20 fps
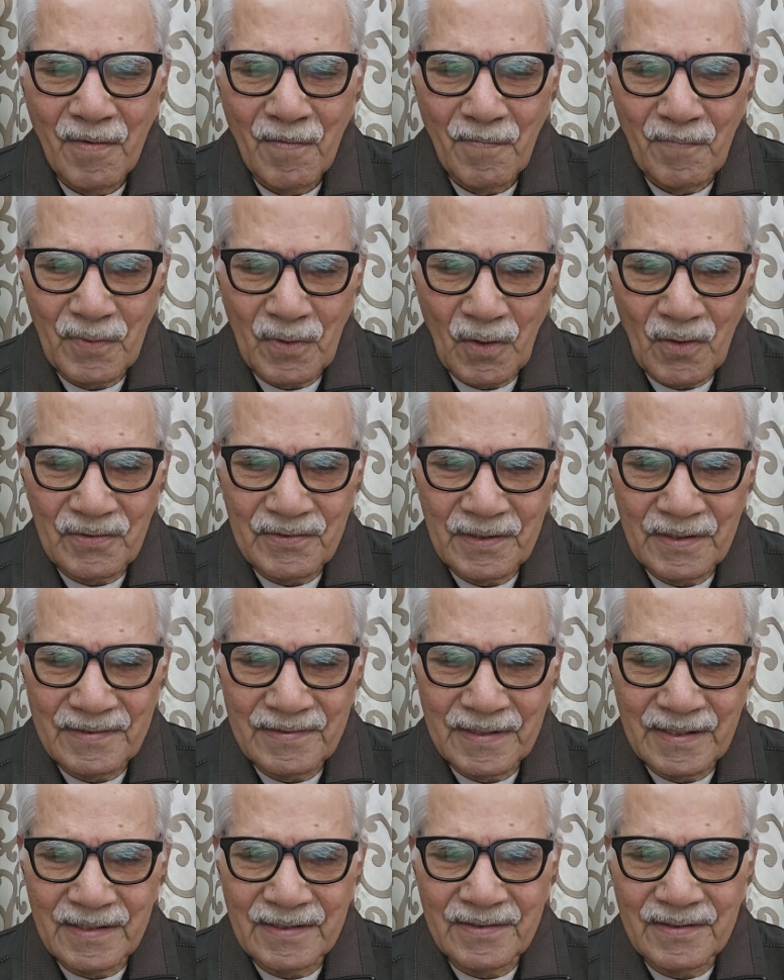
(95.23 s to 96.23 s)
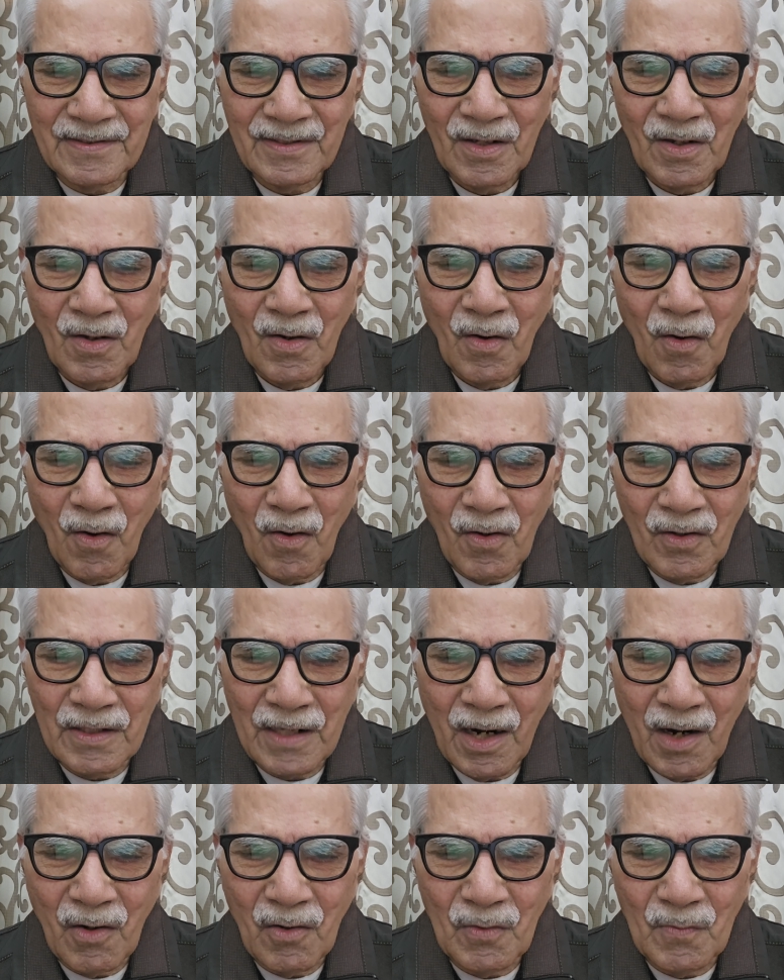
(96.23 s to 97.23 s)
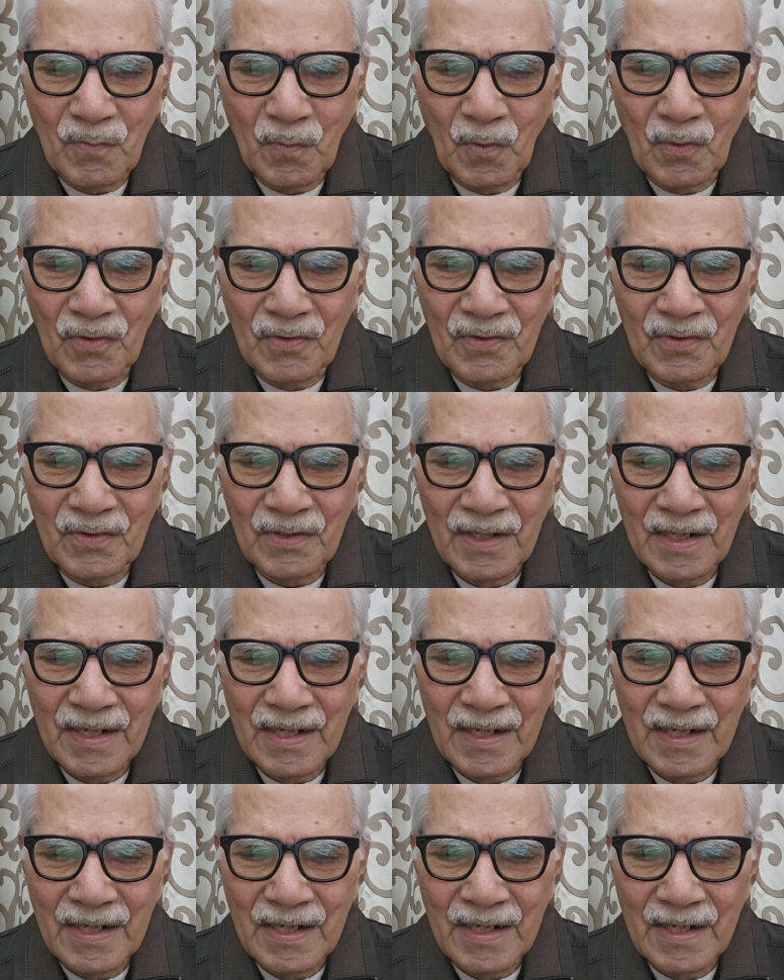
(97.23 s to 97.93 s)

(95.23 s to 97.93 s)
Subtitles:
processes or outputs